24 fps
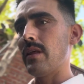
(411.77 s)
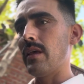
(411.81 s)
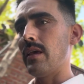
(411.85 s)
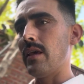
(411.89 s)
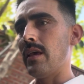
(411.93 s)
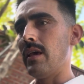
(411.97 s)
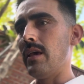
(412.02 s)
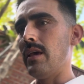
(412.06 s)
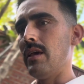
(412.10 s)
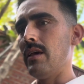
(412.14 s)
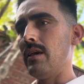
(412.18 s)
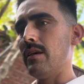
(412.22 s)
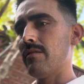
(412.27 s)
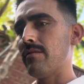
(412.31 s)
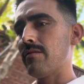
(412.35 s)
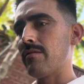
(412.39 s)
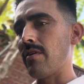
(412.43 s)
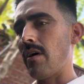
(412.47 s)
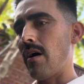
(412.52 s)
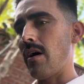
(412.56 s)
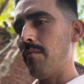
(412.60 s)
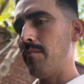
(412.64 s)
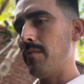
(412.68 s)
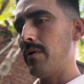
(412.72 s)
he
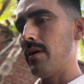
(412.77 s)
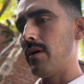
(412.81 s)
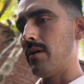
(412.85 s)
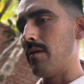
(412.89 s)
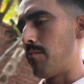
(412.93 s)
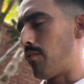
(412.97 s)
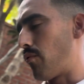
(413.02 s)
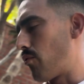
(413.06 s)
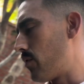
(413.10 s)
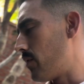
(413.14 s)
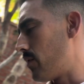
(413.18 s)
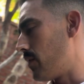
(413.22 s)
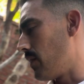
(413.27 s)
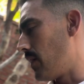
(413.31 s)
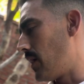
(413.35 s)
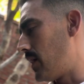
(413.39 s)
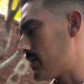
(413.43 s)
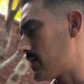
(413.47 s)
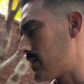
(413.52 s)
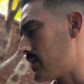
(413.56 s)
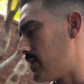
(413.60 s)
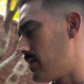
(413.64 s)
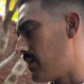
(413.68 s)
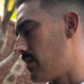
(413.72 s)
taught me an important
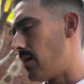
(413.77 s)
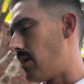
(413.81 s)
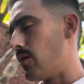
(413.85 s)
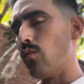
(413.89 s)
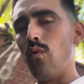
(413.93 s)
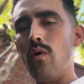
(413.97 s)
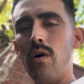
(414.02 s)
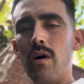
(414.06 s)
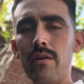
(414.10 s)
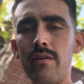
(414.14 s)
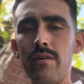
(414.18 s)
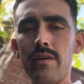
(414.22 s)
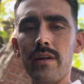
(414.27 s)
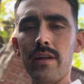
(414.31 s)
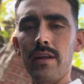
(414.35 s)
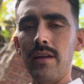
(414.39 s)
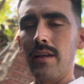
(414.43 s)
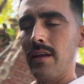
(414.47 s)
lesson on watering.